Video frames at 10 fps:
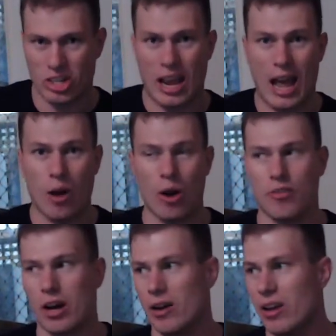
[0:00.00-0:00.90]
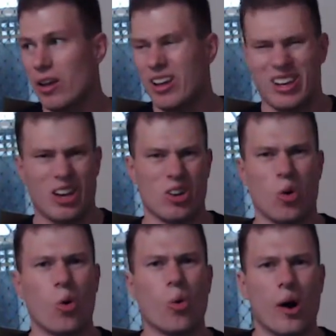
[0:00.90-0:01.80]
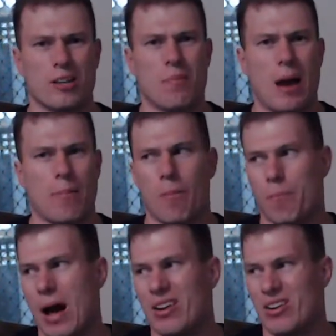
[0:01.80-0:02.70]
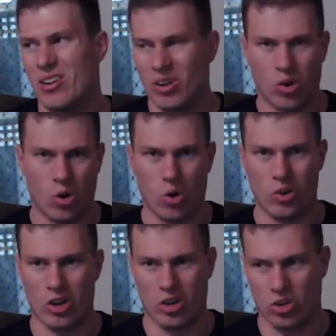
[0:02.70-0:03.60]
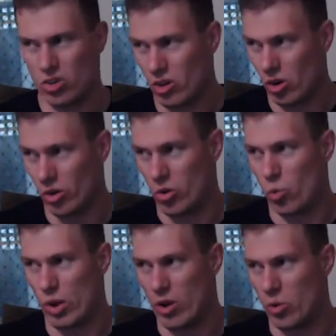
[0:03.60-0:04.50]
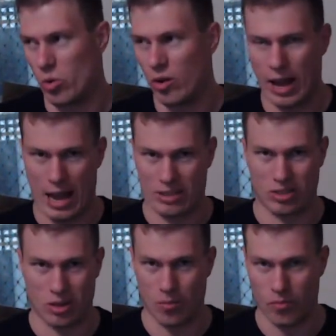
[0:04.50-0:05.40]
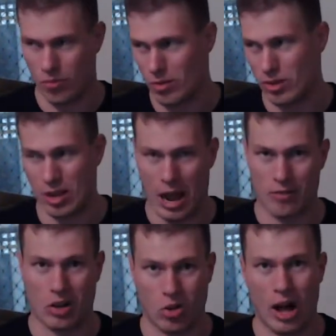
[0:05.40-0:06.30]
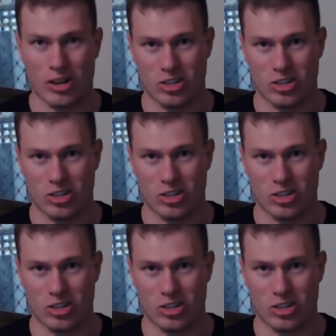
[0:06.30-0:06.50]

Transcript: However, you can always map a button on your wheel to have a clutch.